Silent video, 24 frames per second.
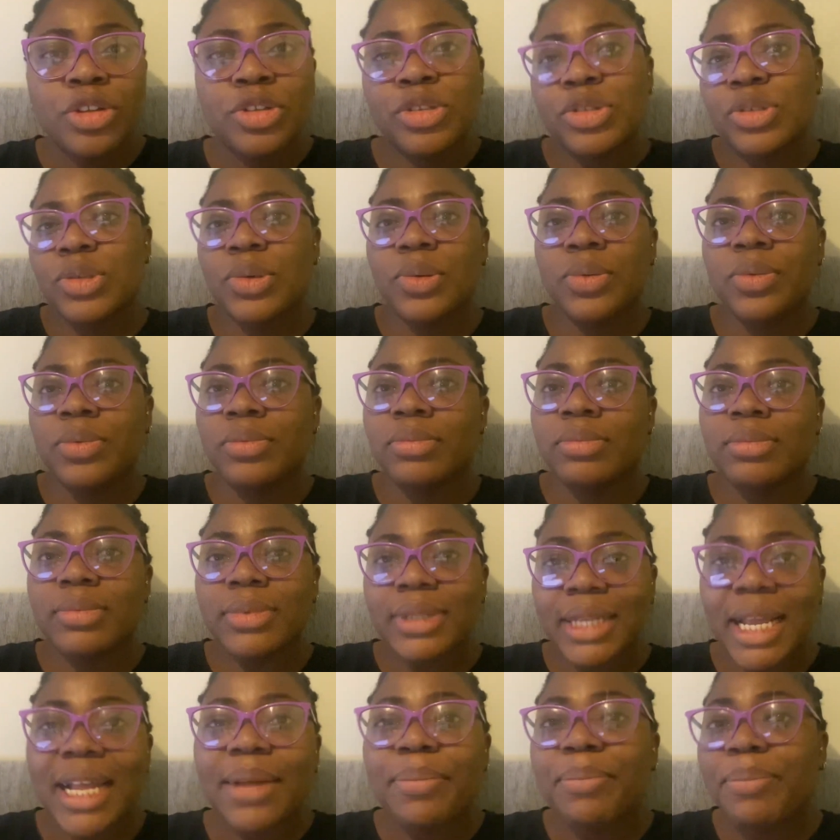So
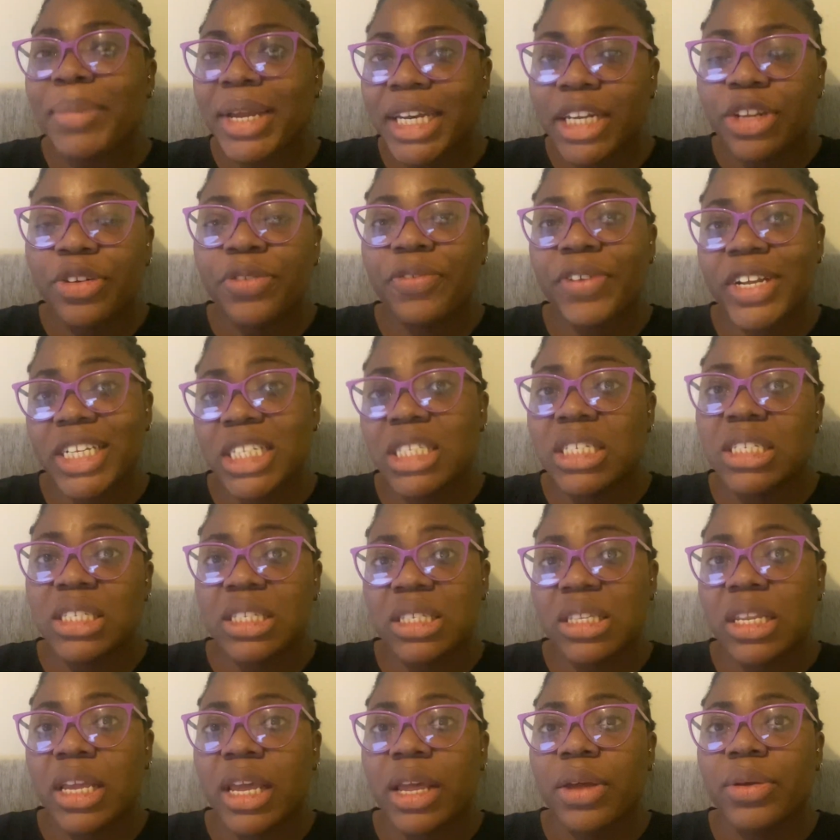there are many
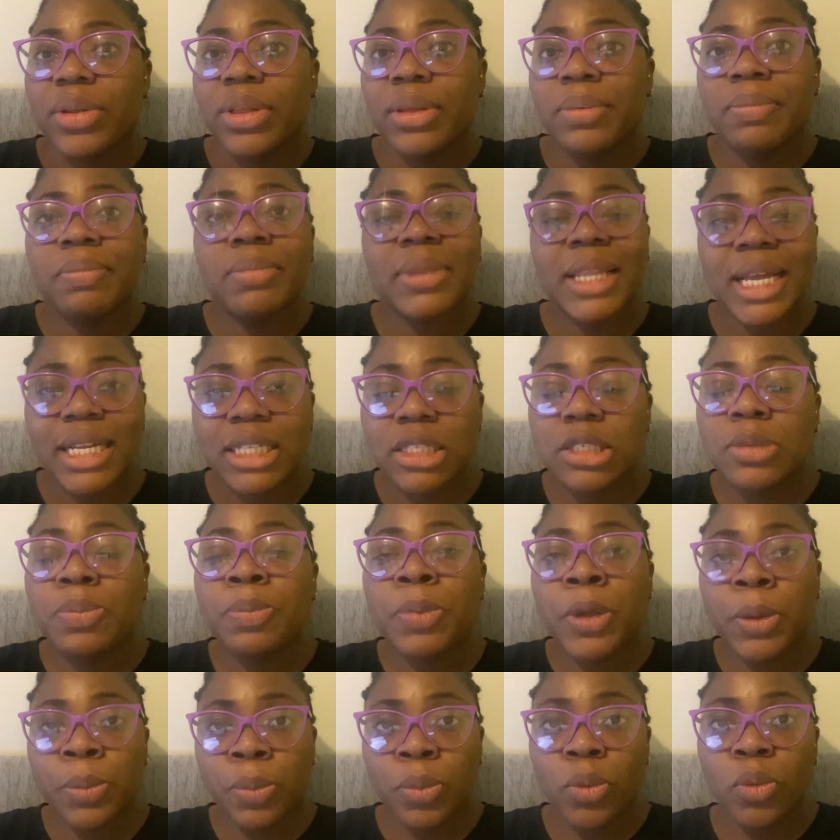universities there that
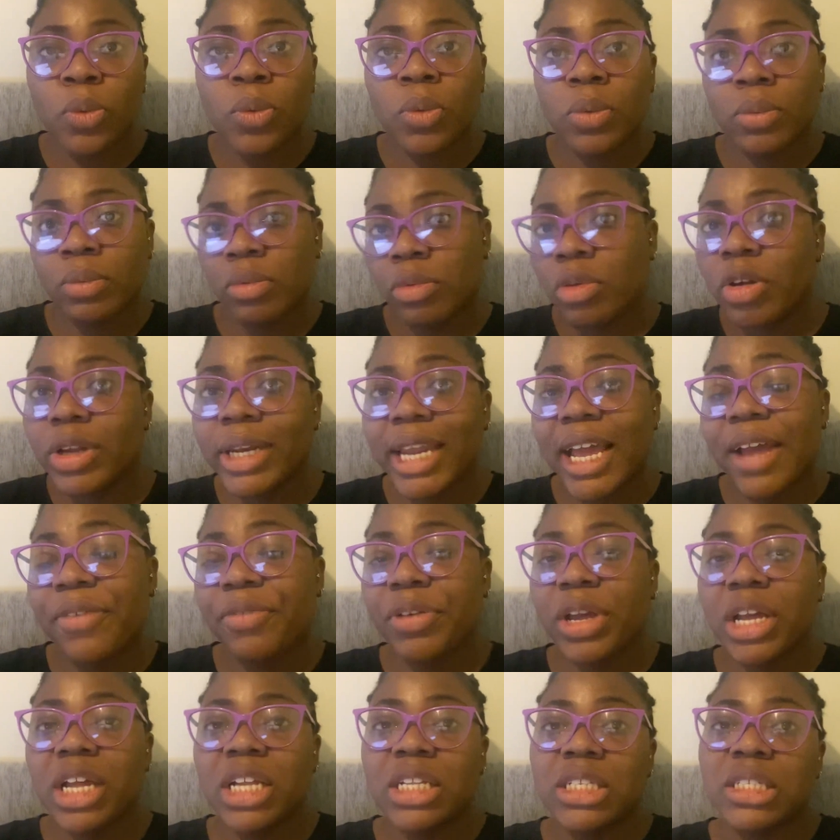people, other
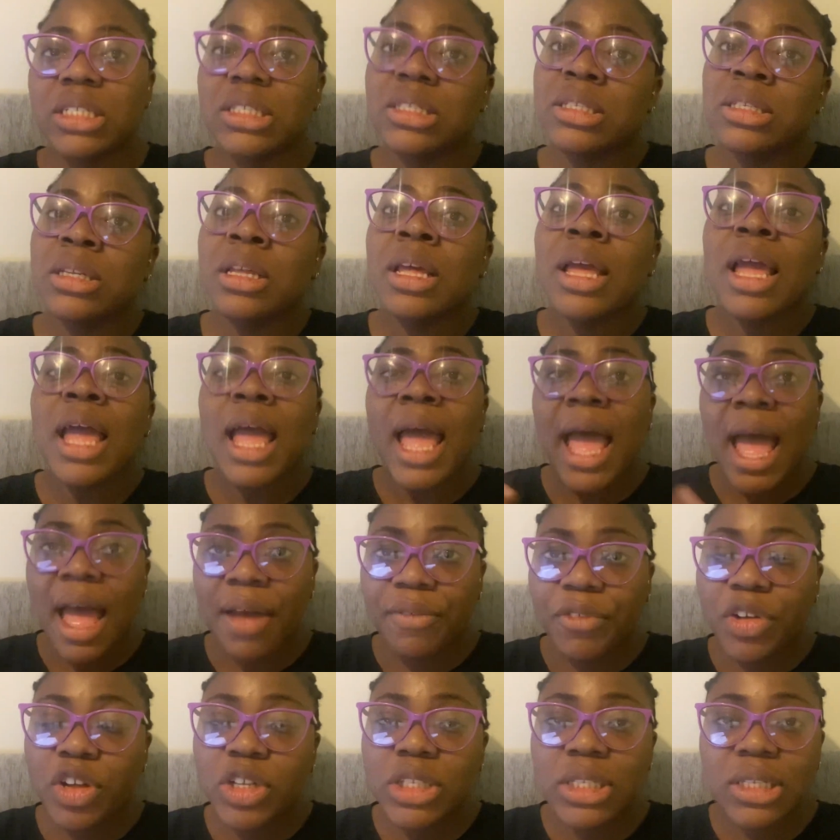Africans
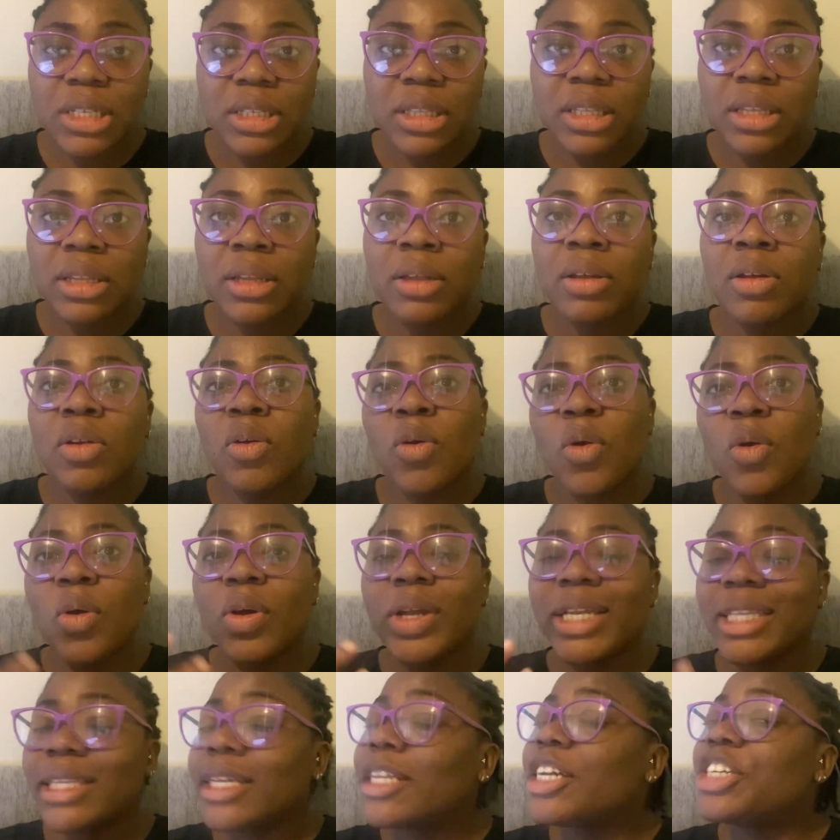have gotten, or
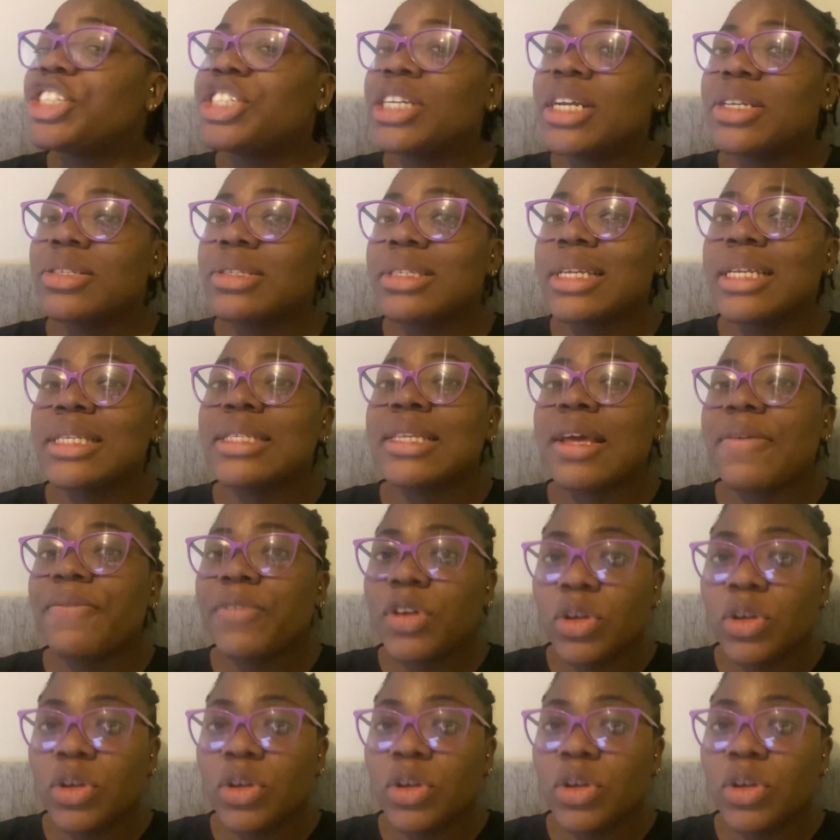international students have